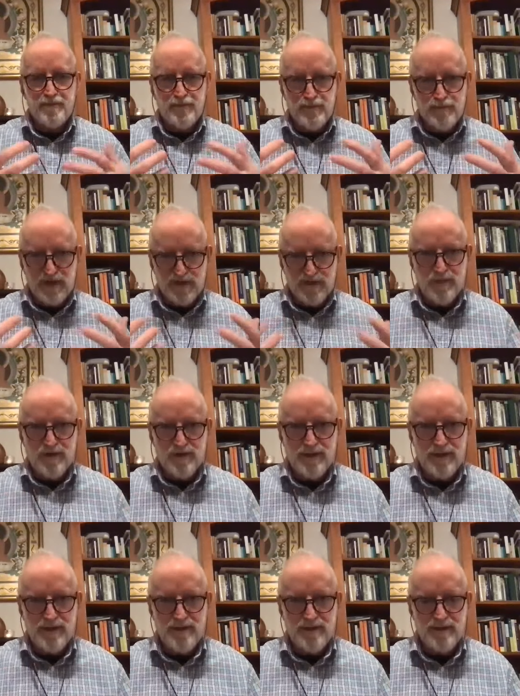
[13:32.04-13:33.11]
by
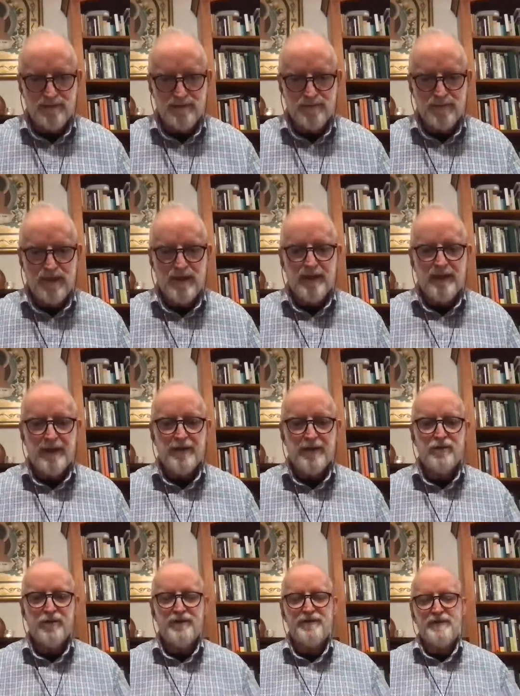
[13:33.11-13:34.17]
spontaneity? And of
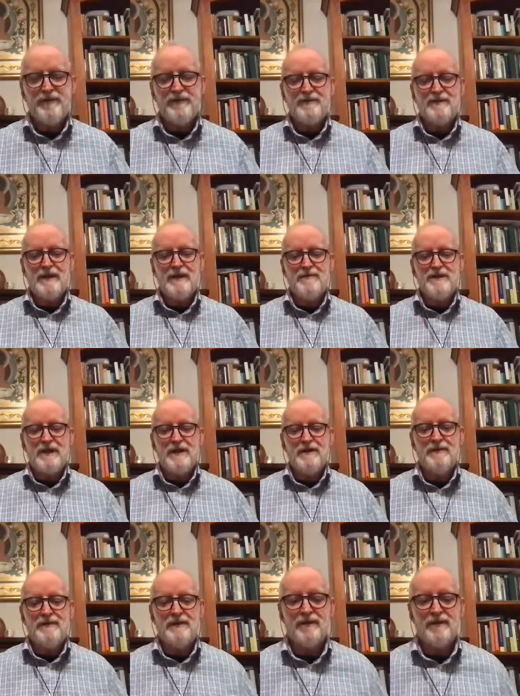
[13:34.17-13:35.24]
course, this comes out
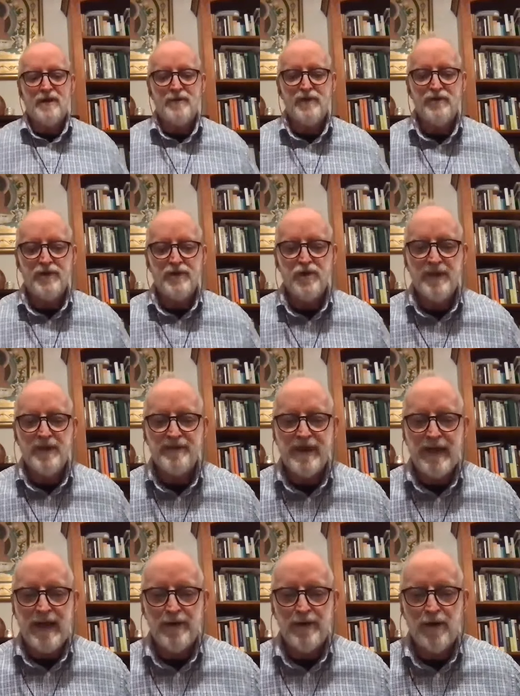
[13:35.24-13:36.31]
in the commentary. You must
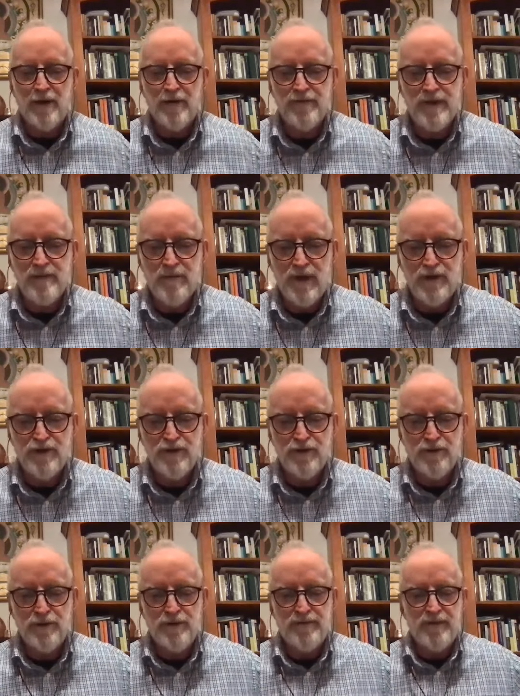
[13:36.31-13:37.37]
cut off
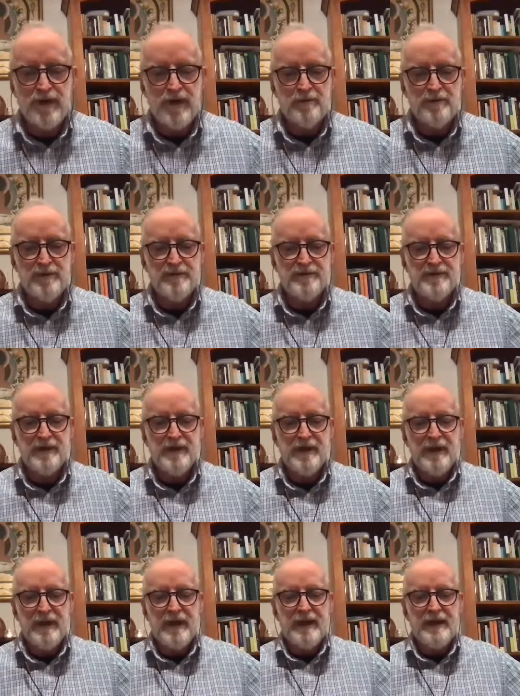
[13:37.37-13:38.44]
emotional defilements
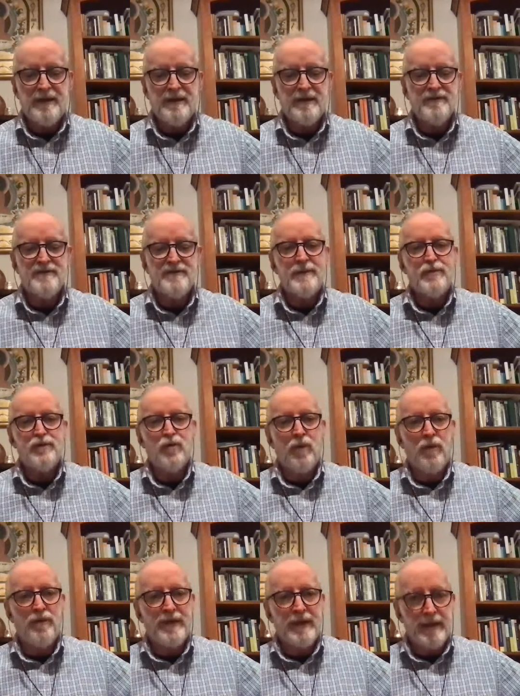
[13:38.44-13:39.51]
and conceptual
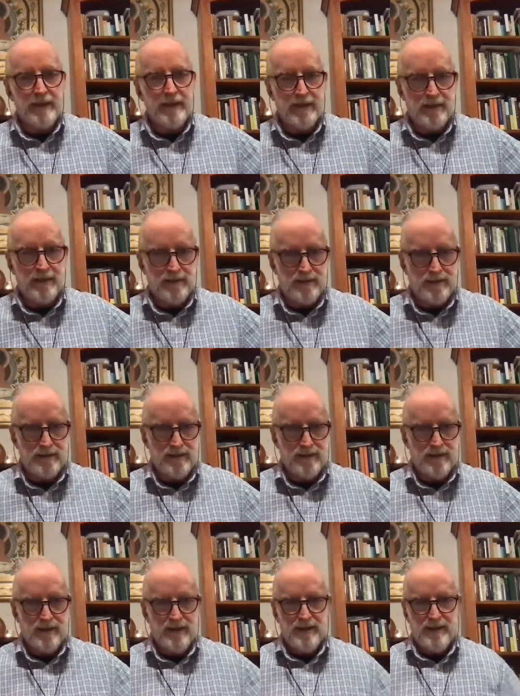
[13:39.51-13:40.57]
thinking.
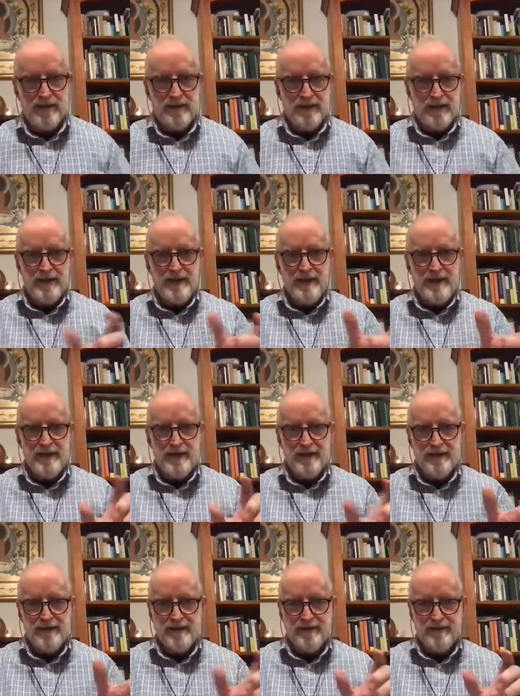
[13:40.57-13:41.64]
Now here,
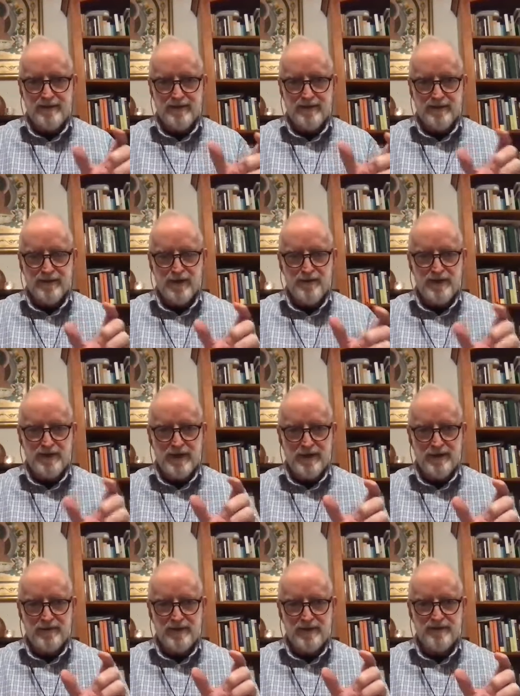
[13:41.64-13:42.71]
the
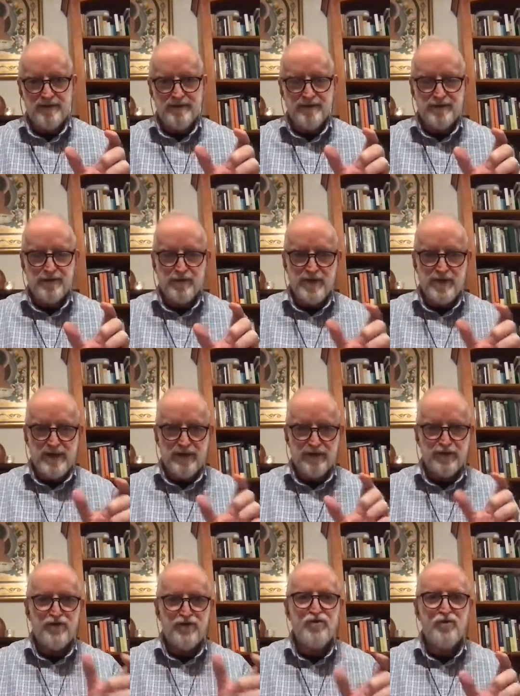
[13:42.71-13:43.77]
commentator is talking about
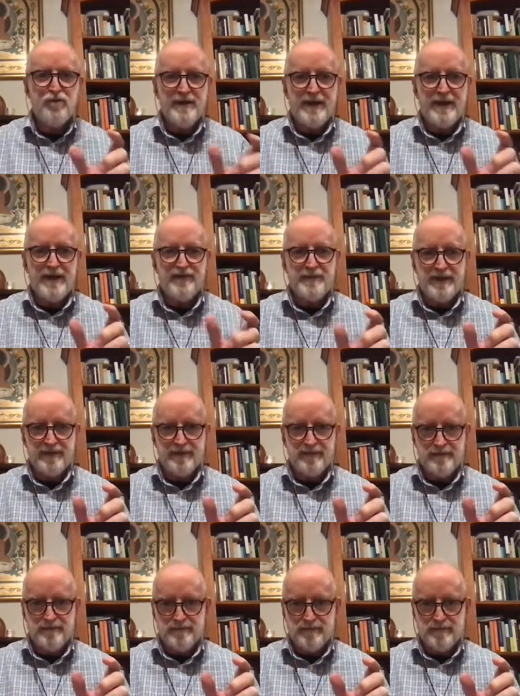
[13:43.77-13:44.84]
two aspects,
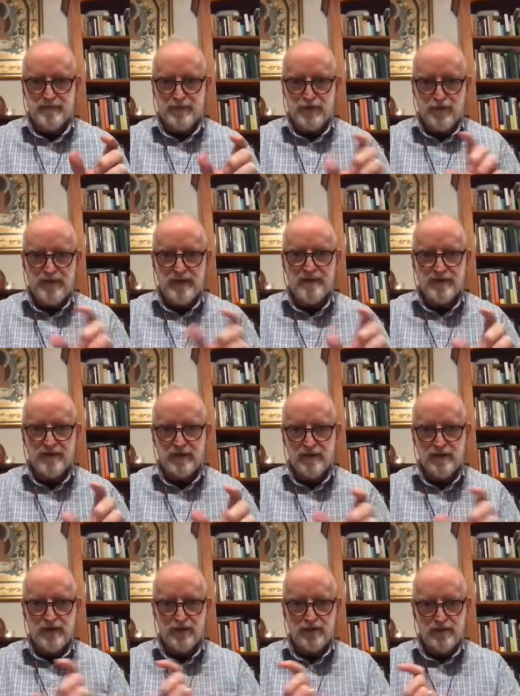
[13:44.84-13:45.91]
two things that
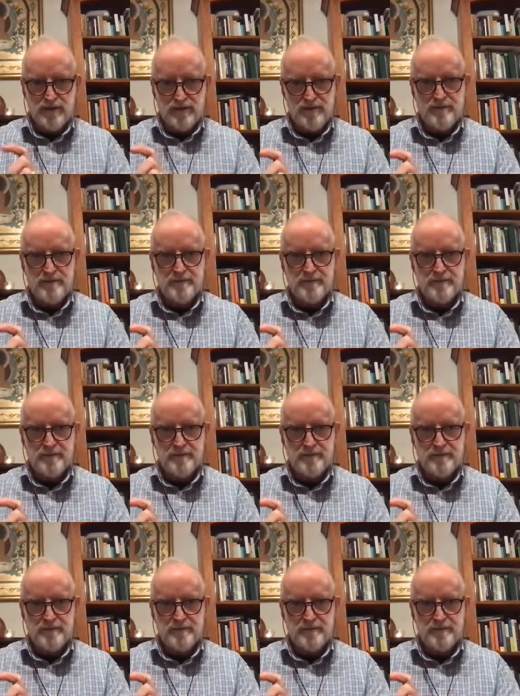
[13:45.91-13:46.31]
condition us: